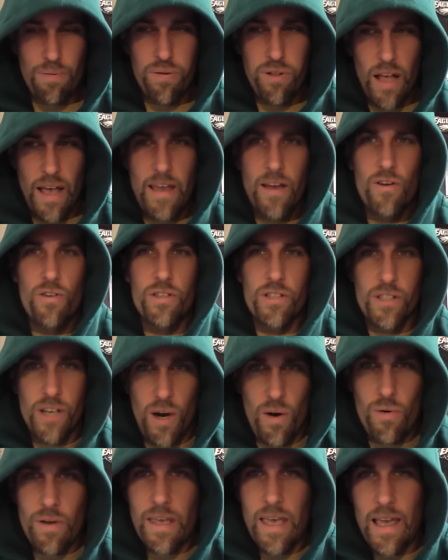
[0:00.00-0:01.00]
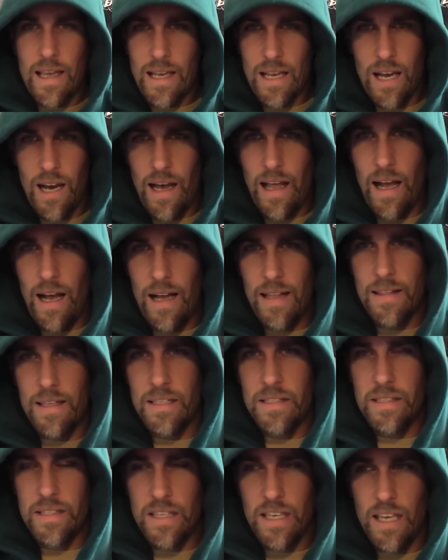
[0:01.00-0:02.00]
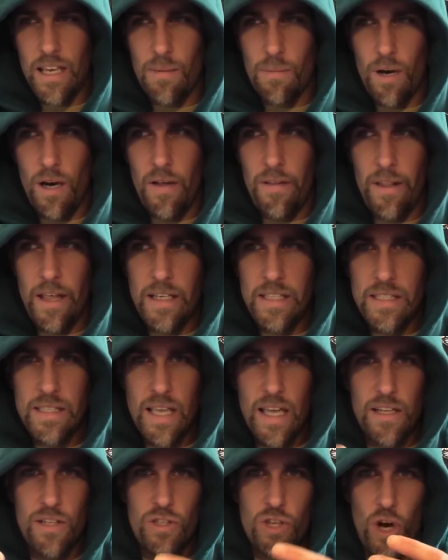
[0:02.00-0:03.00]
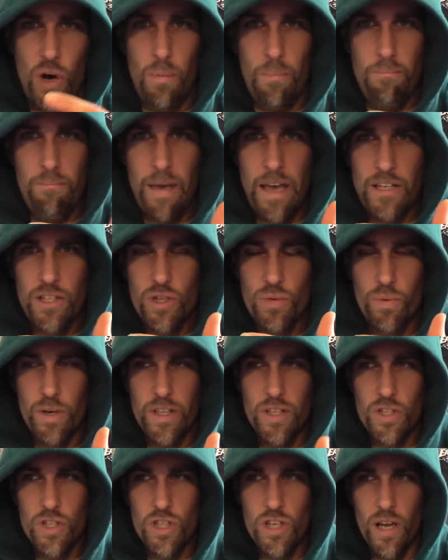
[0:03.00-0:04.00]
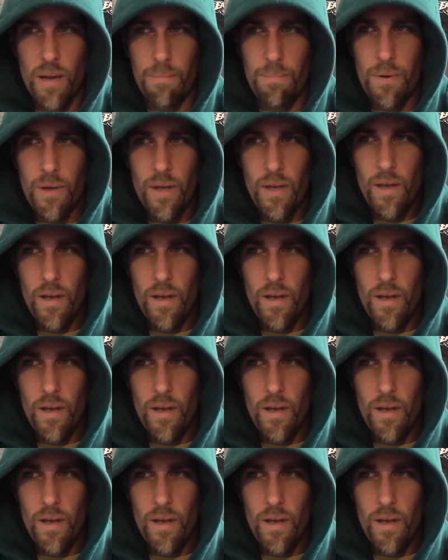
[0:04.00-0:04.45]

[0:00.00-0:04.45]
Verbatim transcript: Players don't get cut on this team unless they don't mesh with Chip.